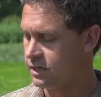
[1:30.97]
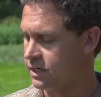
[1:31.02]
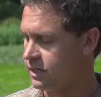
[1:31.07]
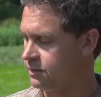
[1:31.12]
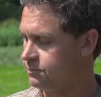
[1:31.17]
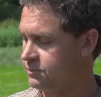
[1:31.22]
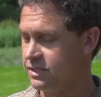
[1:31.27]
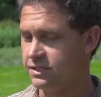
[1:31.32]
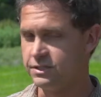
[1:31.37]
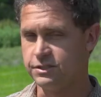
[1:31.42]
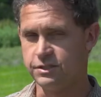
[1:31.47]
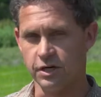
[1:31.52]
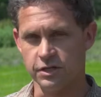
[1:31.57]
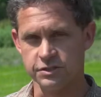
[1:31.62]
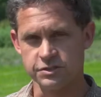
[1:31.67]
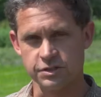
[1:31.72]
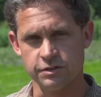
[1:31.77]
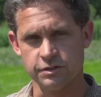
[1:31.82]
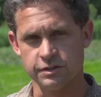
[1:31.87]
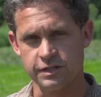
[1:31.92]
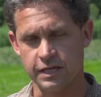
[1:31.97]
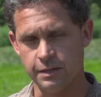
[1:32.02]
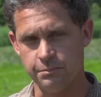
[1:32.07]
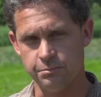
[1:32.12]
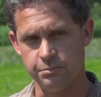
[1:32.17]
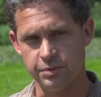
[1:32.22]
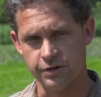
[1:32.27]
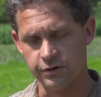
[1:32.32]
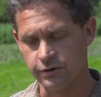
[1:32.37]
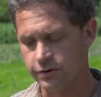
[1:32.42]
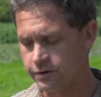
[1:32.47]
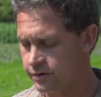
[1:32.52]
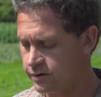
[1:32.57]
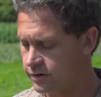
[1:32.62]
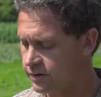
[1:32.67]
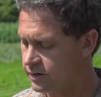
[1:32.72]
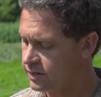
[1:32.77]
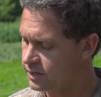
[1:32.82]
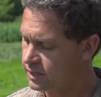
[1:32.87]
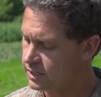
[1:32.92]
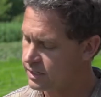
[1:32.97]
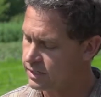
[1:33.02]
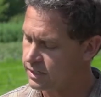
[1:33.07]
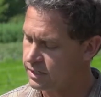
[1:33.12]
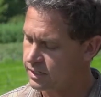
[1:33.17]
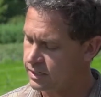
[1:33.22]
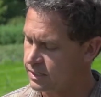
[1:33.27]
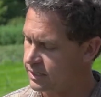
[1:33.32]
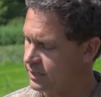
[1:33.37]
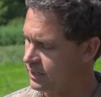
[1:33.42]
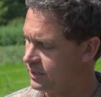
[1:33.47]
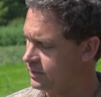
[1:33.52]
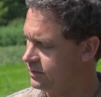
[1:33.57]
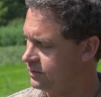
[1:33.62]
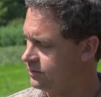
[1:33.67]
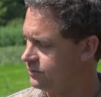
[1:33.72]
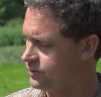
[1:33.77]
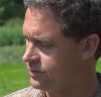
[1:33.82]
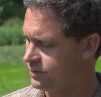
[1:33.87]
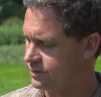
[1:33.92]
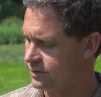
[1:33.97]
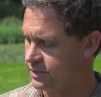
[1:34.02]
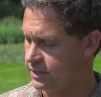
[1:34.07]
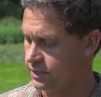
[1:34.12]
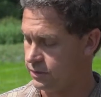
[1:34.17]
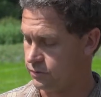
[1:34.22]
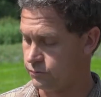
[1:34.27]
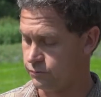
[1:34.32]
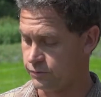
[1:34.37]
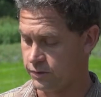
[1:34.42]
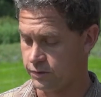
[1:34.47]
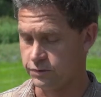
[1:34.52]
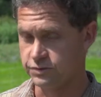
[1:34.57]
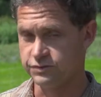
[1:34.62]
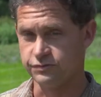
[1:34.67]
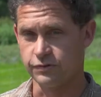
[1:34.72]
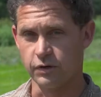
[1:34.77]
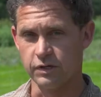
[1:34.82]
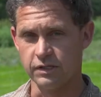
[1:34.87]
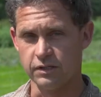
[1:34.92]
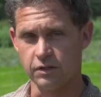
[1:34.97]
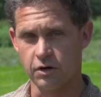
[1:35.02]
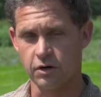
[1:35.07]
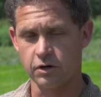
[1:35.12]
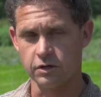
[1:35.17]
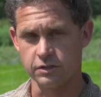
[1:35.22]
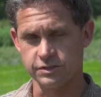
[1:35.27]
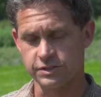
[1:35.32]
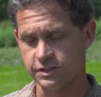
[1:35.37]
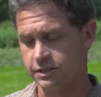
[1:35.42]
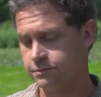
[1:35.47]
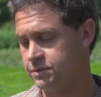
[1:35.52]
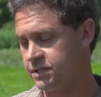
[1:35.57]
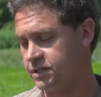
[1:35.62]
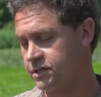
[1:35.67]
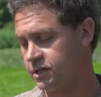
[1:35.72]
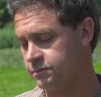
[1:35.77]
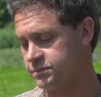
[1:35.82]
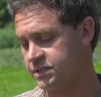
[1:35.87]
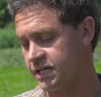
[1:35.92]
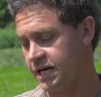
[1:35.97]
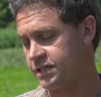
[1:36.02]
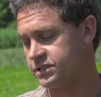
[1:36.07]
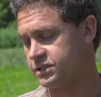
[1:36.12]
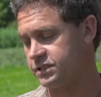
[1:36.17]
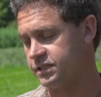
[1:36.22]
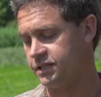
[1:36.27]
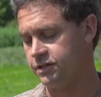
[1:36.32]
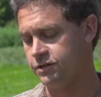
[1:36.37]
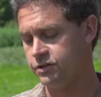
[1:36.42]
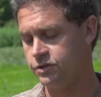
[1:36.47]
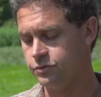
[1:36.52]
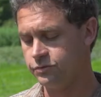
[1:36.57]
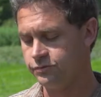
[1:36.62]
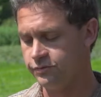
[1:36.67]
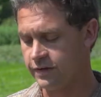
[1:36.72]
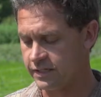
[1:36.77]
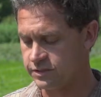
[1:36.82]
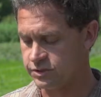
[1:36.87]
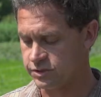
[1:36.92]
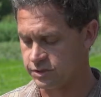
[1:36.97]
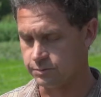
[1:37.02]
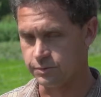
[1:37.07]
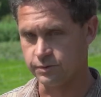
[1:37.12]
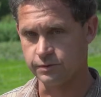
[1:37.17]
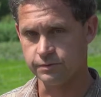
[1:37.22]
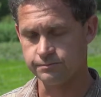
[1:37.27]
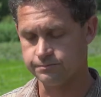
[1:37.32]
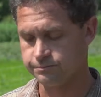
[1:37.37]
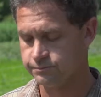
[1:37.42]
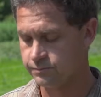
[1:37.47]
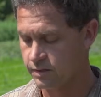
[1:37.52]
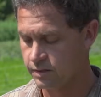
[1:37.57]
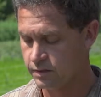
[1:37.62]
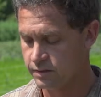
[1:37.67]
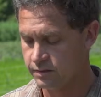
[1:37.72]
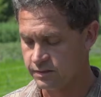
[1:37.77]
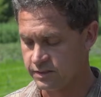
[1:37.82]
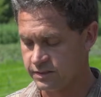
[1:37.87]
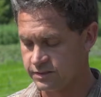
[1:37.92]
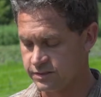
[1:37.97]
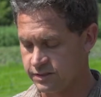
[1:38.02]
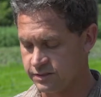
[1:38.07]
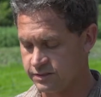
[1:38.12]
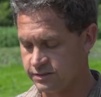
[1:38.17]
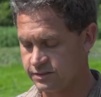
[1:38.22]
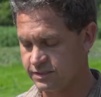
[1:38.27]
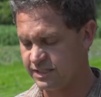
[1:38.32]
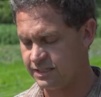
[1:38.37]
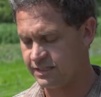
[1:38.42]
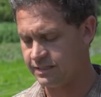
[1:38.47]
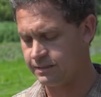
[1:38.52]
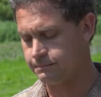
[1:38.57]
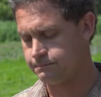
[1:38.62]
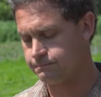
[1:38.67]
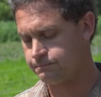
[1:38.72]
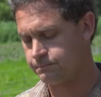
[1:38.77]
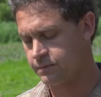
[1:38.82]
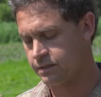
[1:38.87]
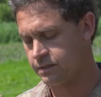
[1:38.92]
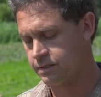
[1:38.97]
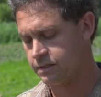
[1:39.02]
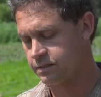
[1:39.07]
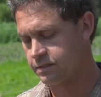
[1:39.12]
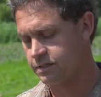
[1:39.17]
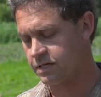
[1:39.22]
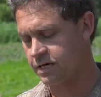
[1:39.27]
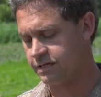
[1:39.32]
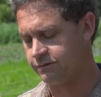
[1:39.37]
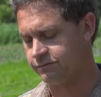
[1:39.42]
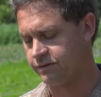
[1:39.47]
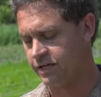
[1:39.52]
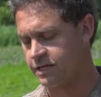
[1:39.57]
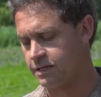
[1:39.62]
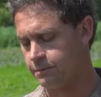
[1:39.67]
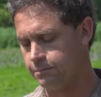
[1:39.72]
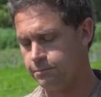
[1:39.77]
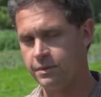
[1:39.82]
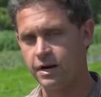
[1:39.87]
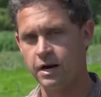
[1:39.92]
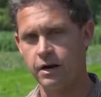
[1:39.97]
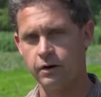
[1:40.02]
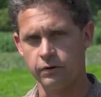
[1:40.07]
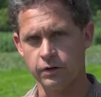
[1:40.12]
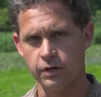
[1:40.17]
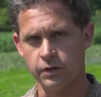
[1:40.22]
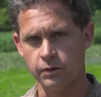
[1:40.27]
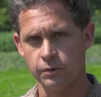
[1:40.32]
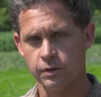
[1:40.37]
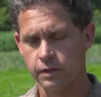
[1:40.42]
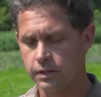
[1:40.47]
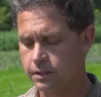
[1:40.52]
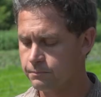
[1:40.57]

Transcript: Um, it doesn't get bitter and it grows very large and becomes actually a new vegetable. This is uh, kind of like a marrow.